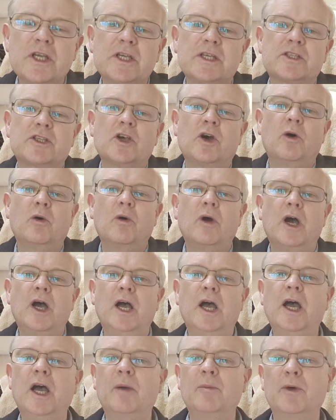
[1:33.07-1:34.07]
So
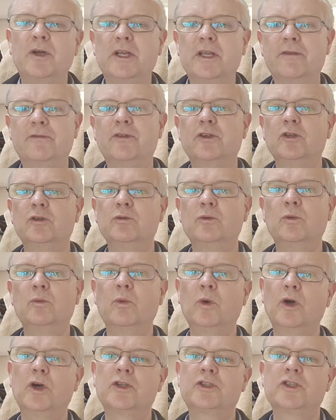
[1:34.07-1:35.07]
but if you
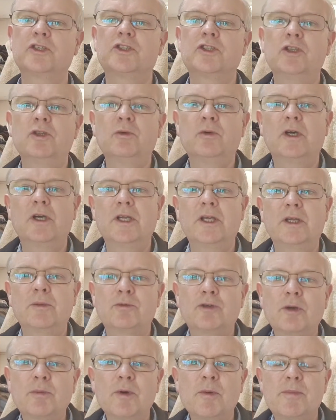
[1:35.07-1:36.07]
were to do a
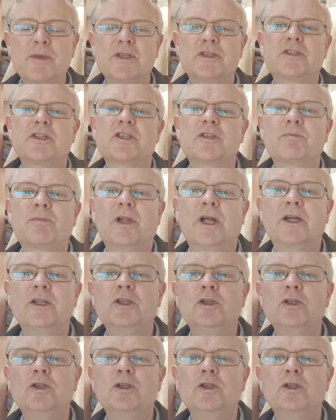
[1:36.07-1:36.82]
proper business plan,